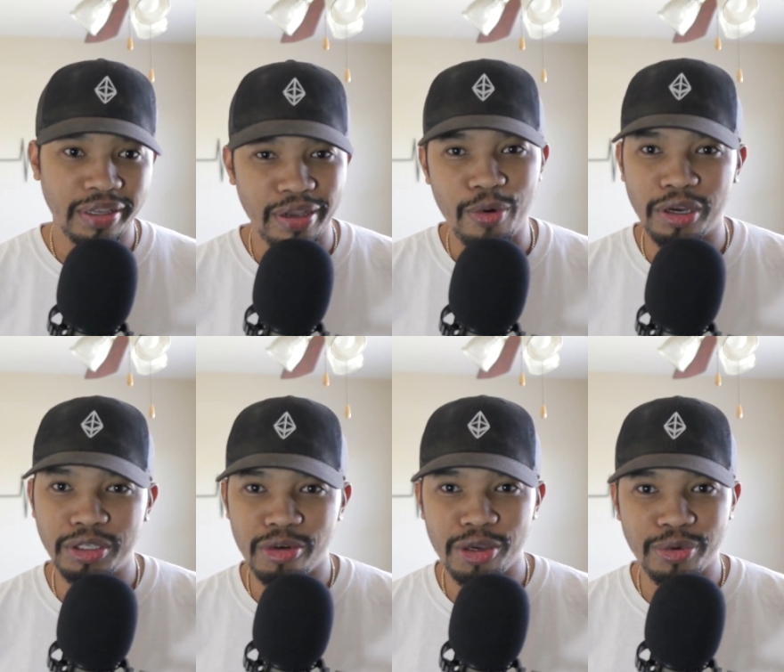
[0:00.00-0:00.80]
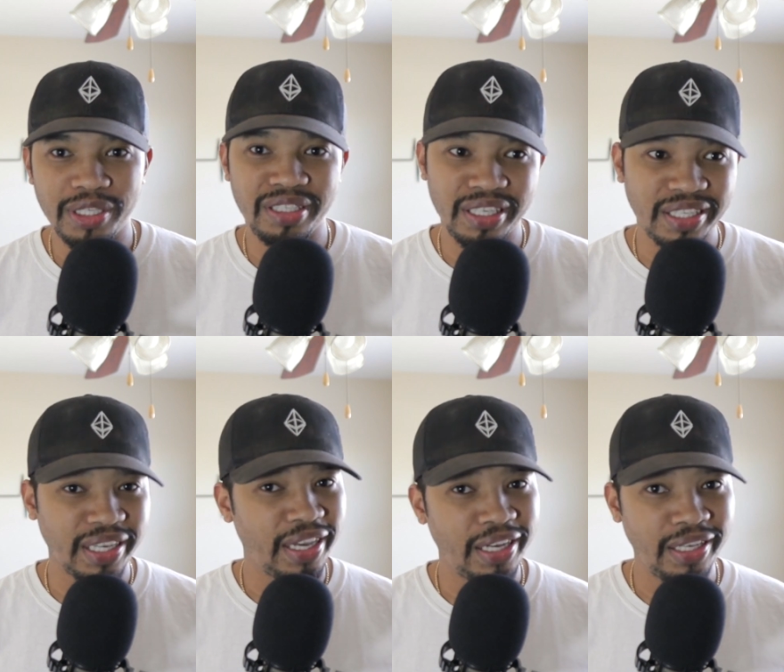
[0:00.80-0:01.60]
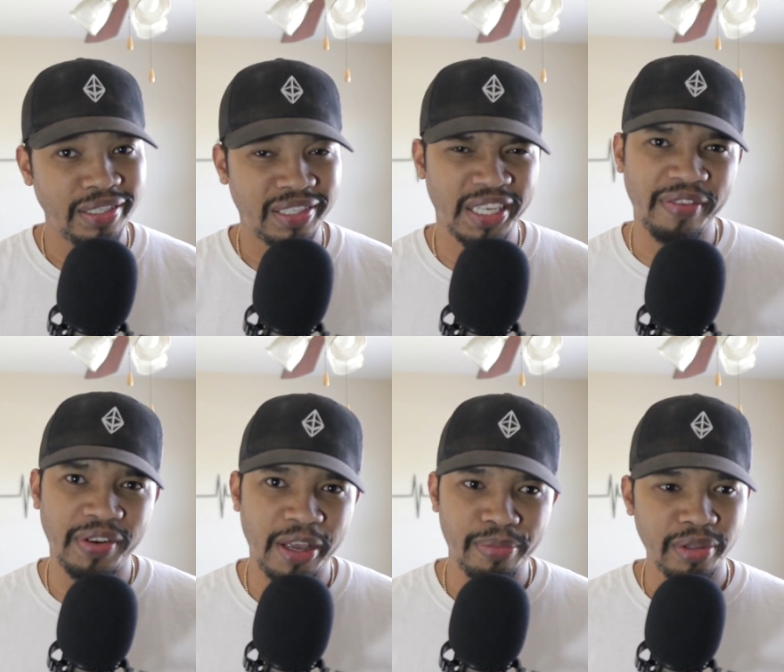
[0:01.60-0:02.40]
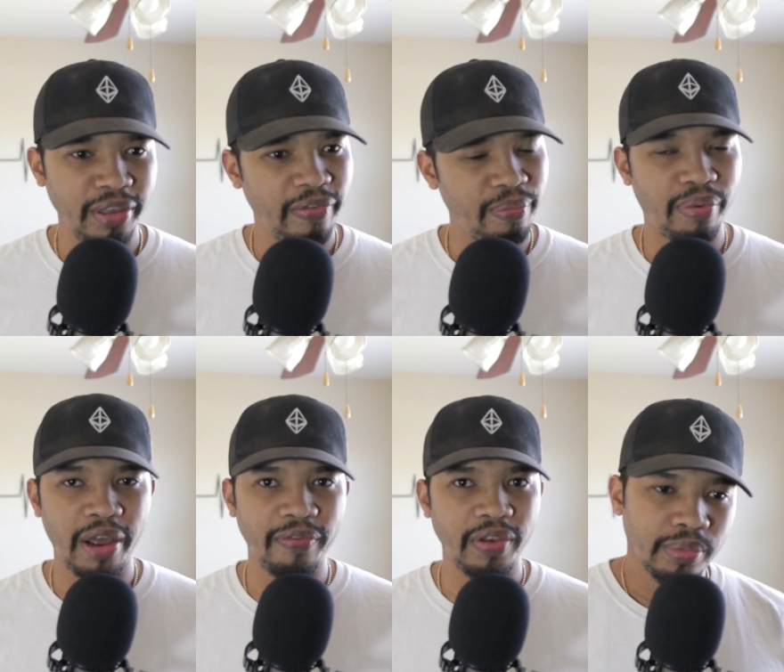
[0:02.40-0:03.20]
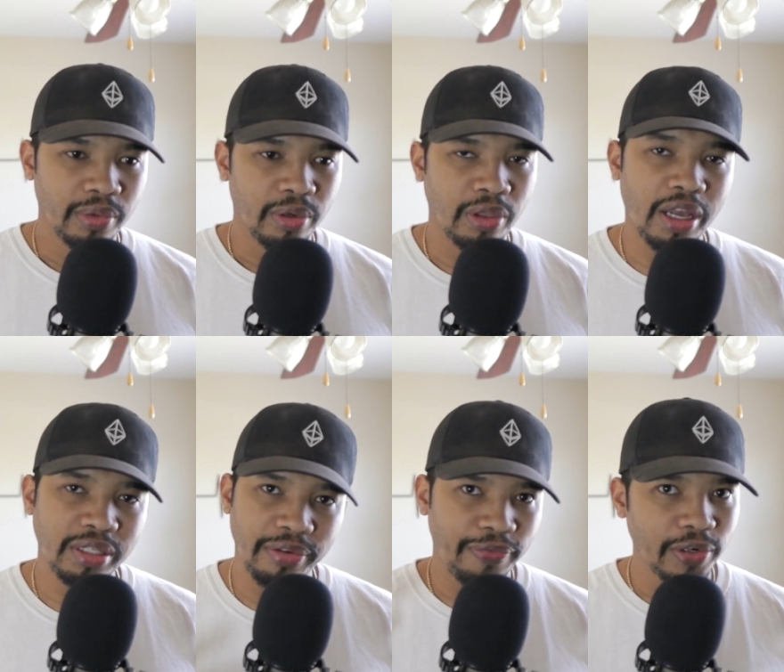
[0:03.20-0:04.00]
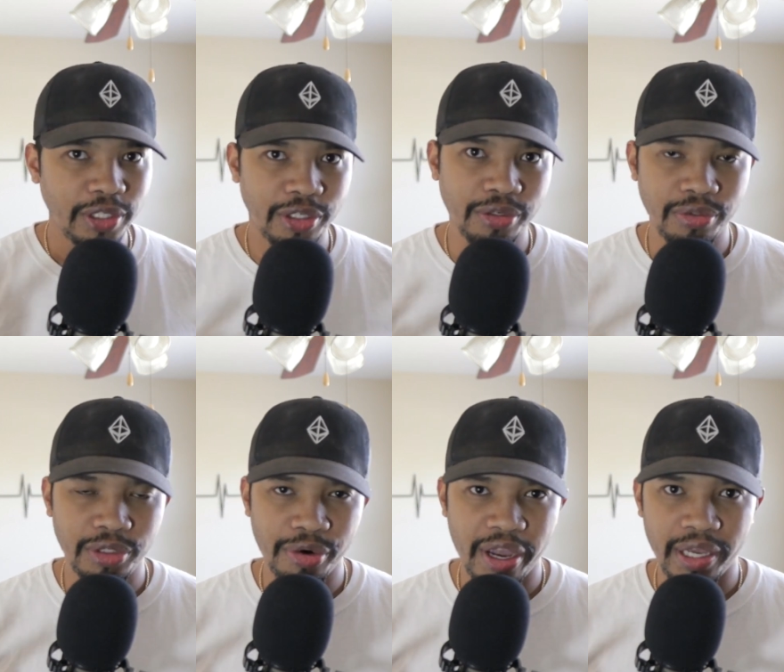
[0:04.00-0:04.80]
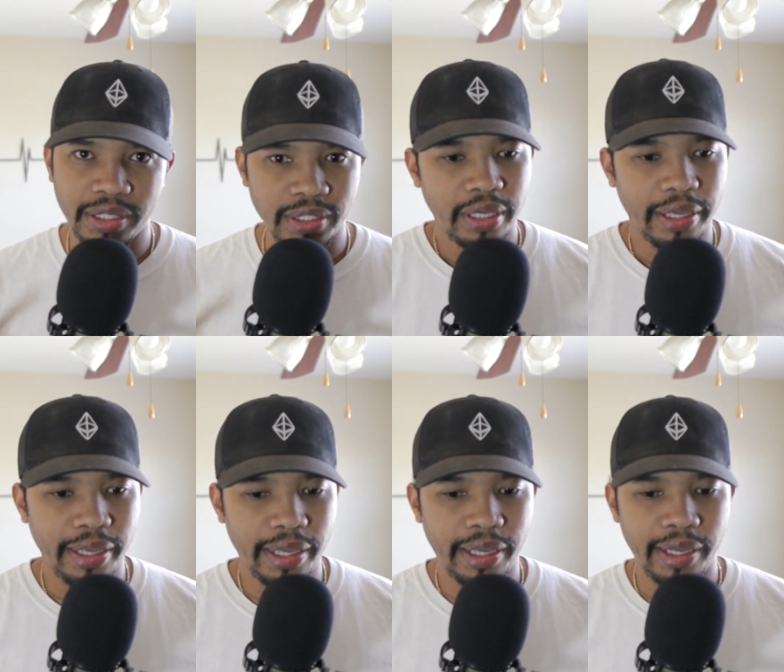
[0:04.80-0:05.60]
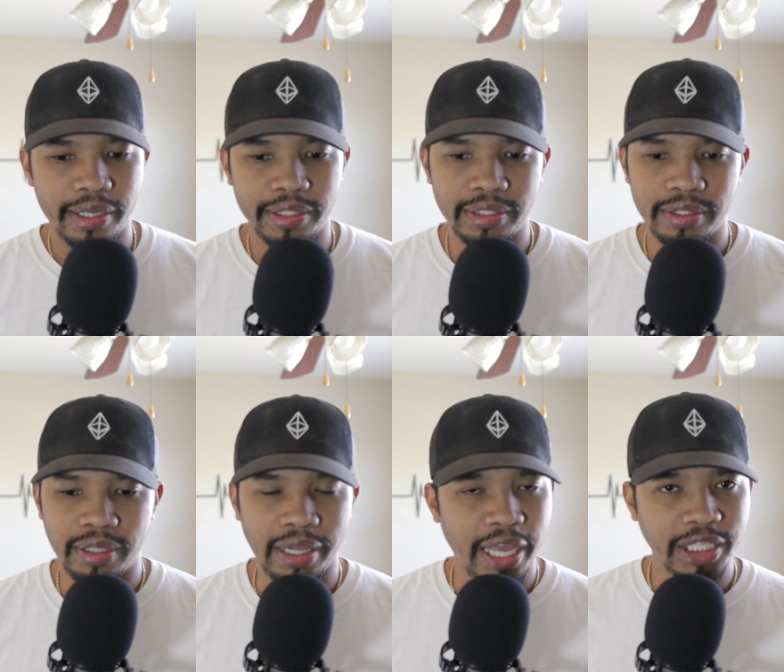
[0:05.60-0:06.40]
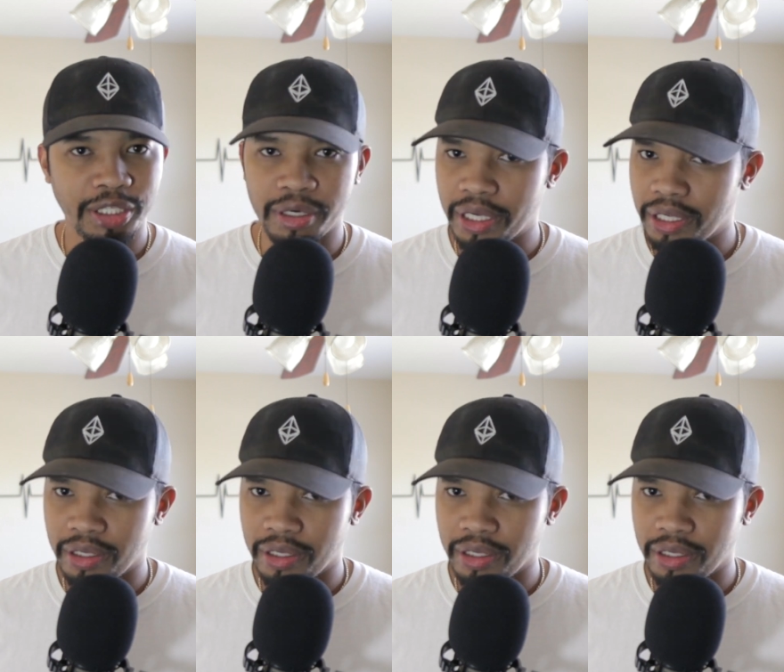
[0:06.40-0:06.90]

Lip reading: Walked away with 687, I believe, in profit. Lost the first two trades, and the last trade